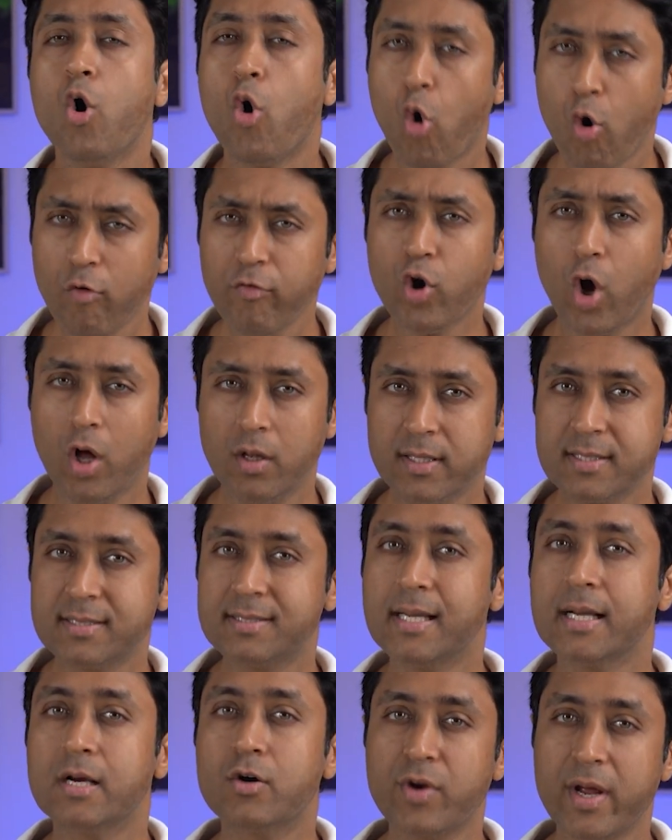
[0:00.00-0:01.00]
Overall, this
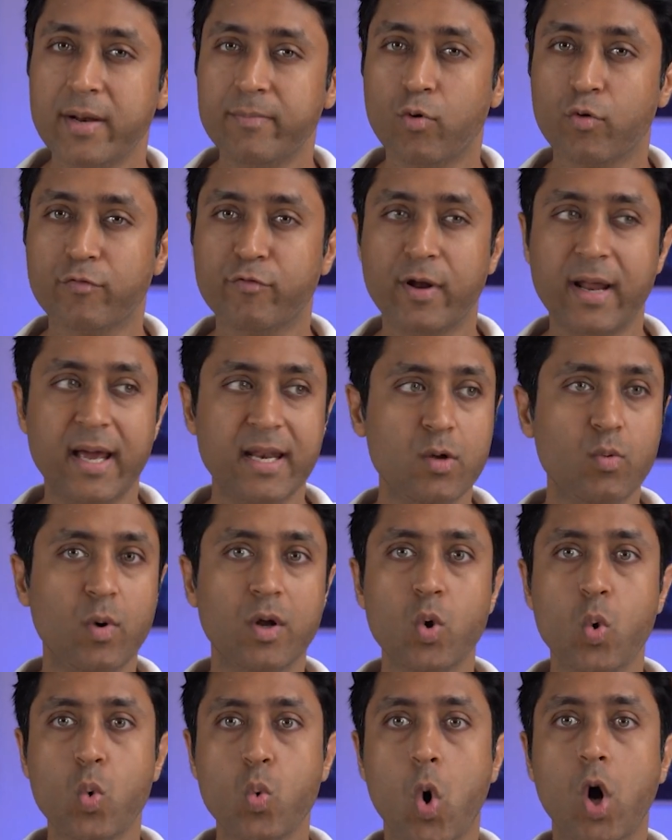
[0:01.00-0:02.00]
is a great book for
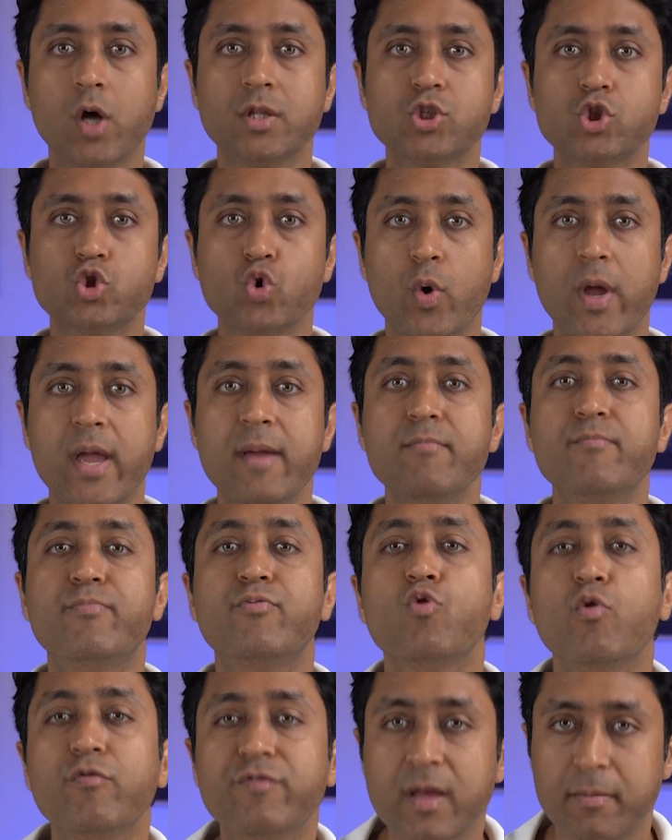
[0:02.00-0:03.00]
anyone who wants to
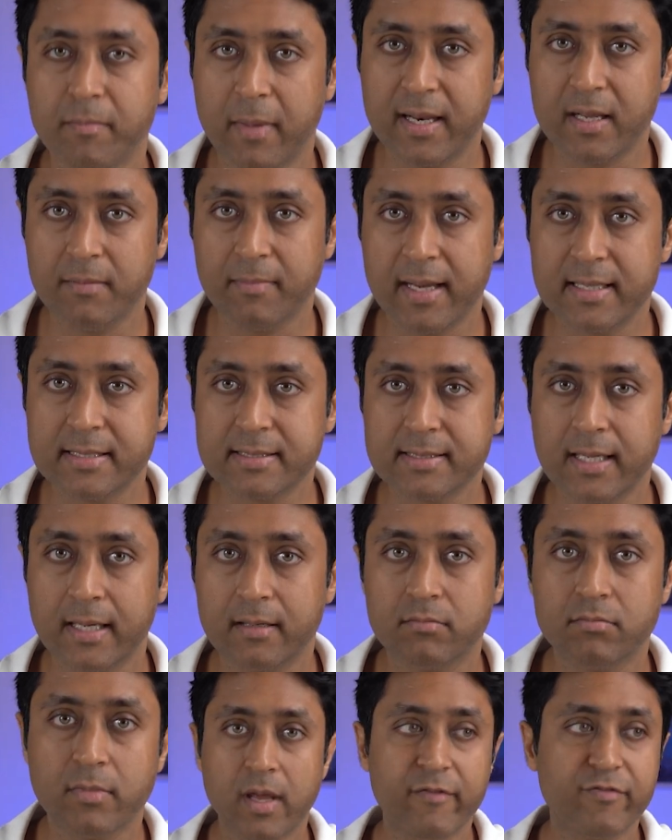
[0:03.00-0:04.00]
improve their money mindset.
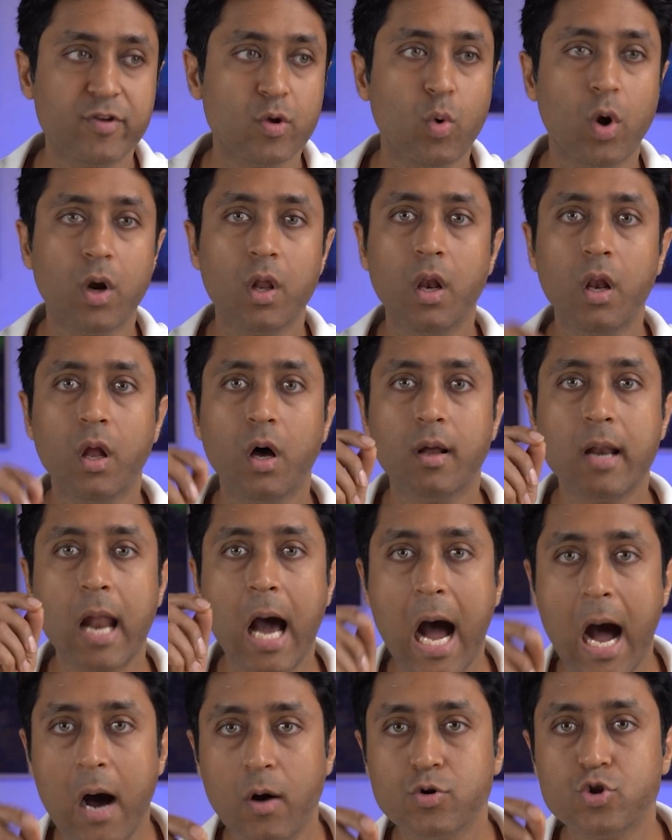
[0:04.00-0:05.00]
If you want to learn
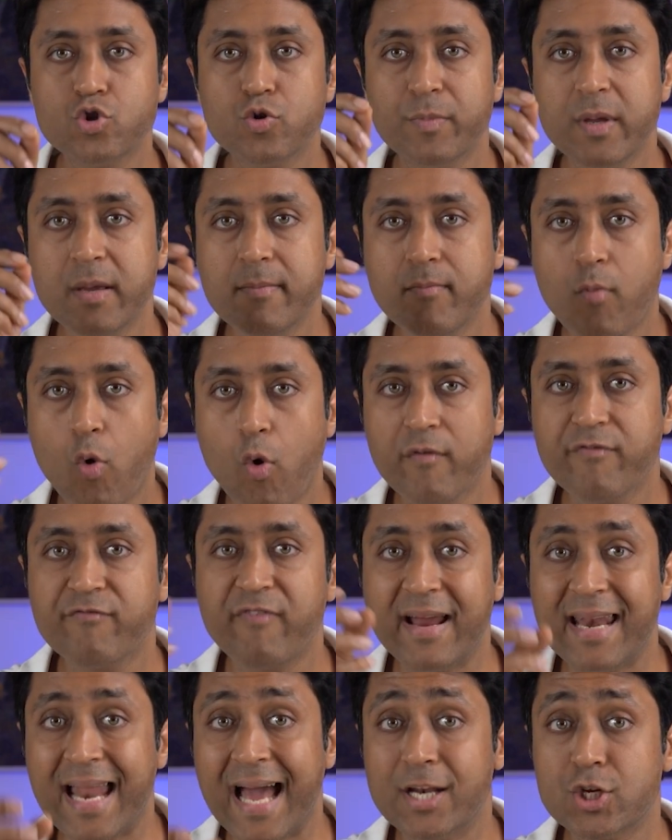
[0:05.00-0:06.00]
how to be more
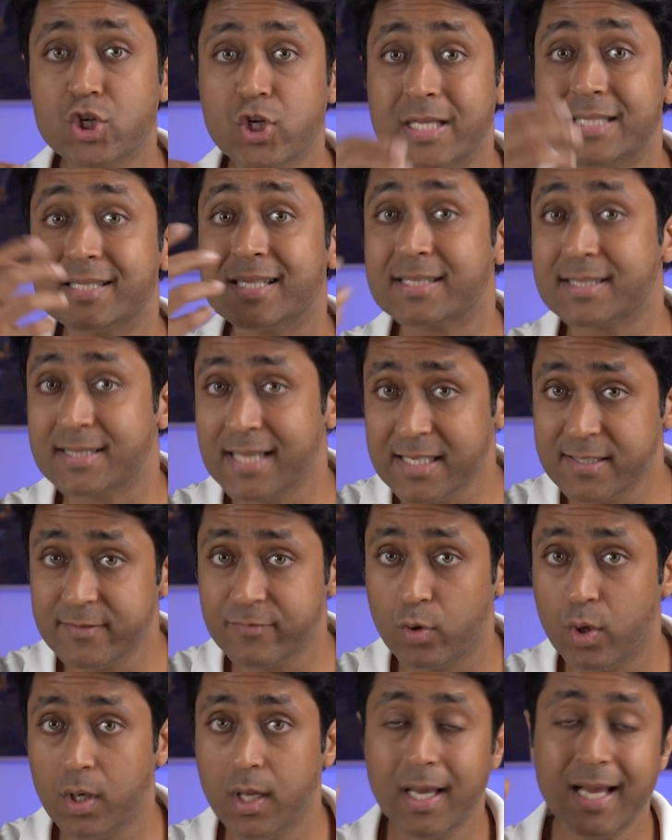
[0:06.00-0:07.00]
financially
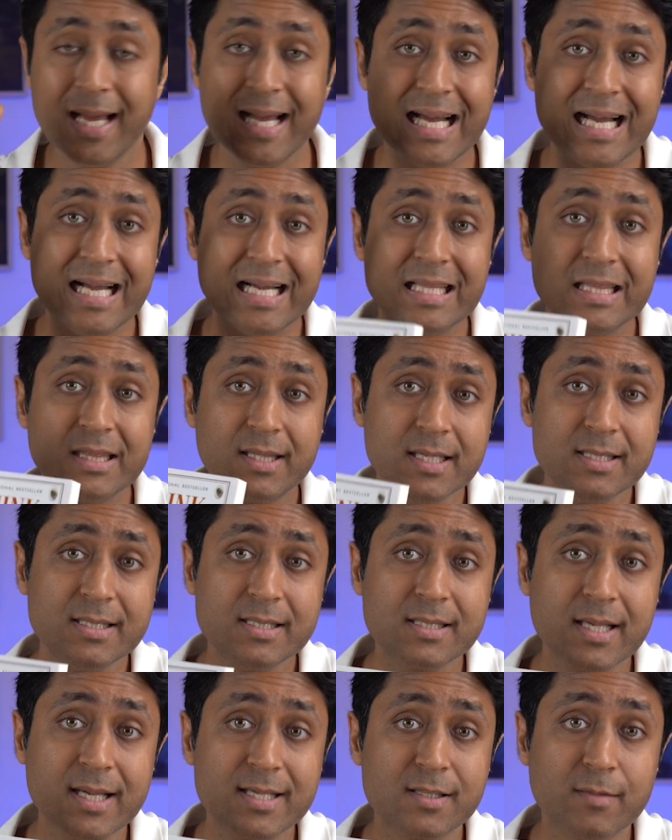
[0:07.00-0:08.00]
successful,
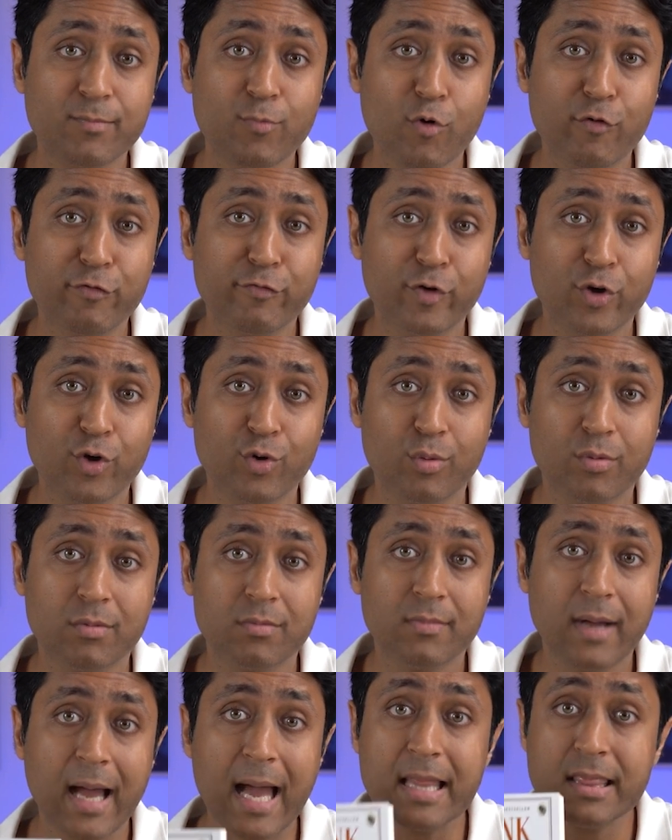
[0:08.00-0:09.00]
this is the book for you.
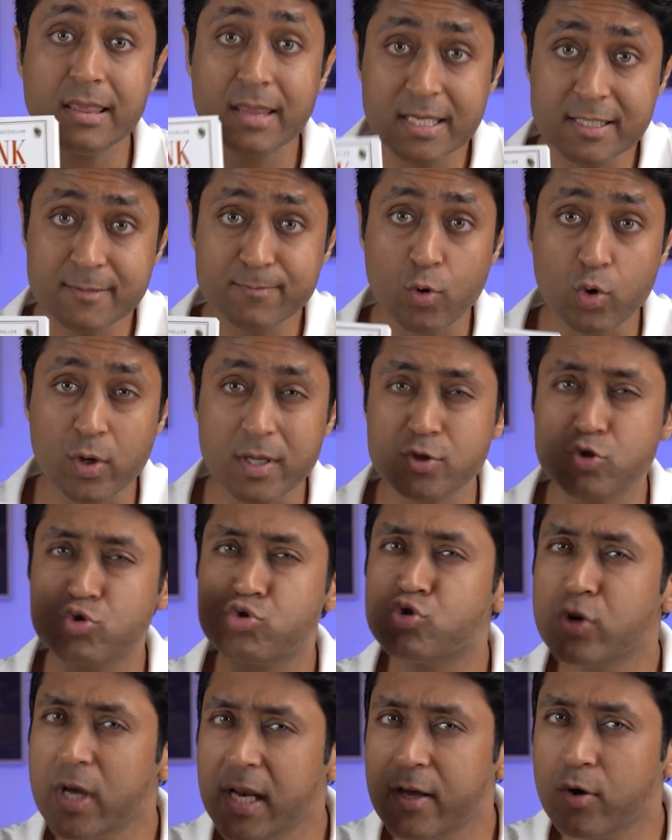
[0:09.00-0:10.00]
And this book
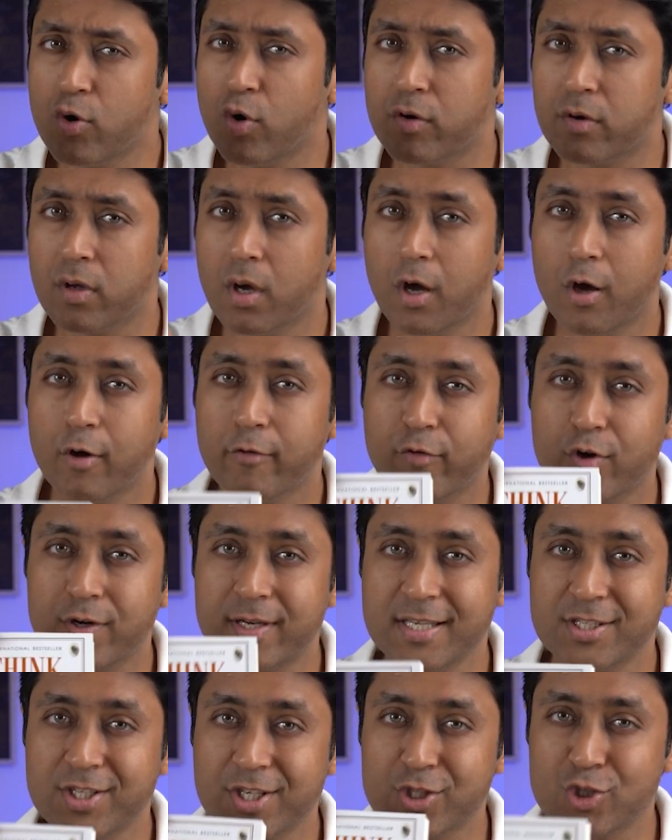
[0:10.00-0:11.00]
is really good for
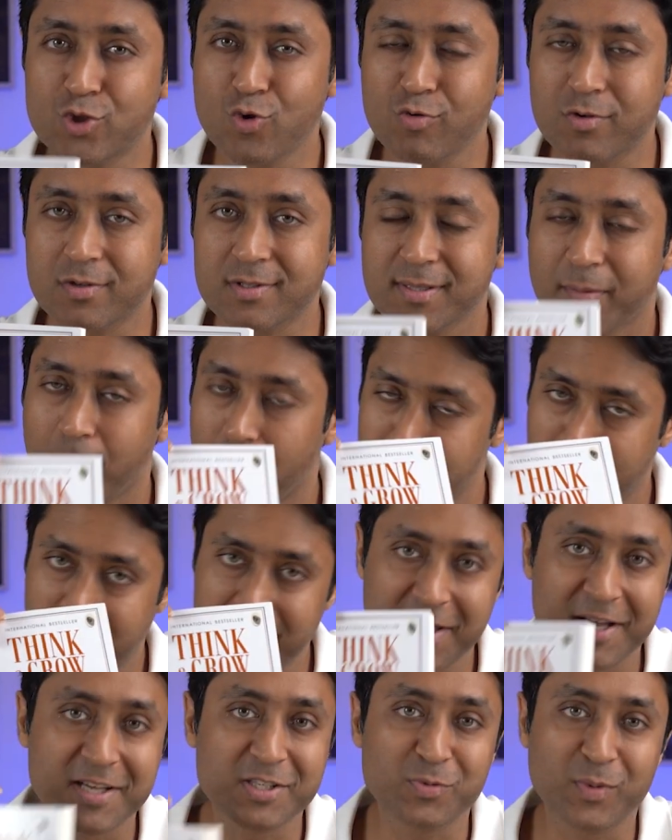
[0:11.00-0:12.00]
teaching students about
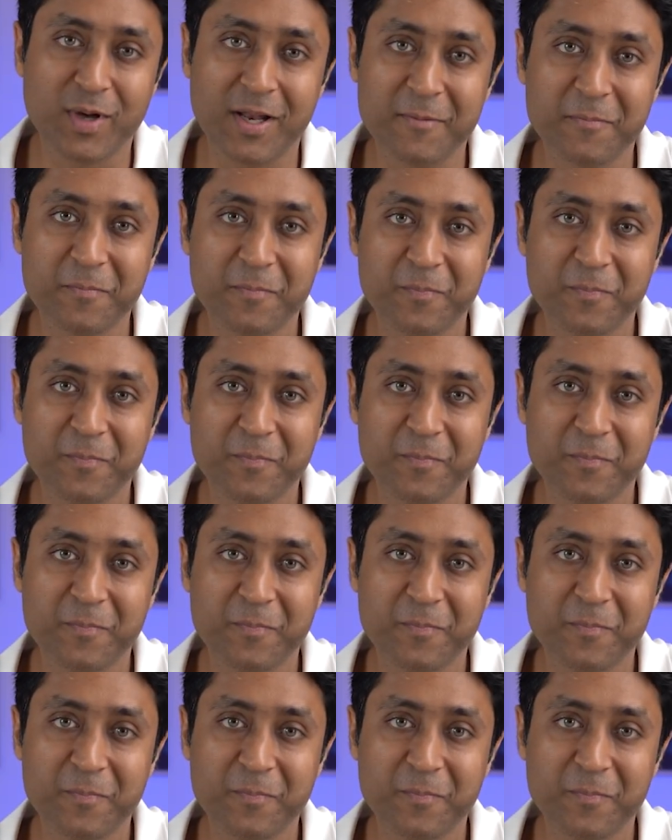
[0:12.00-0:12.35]
money as well.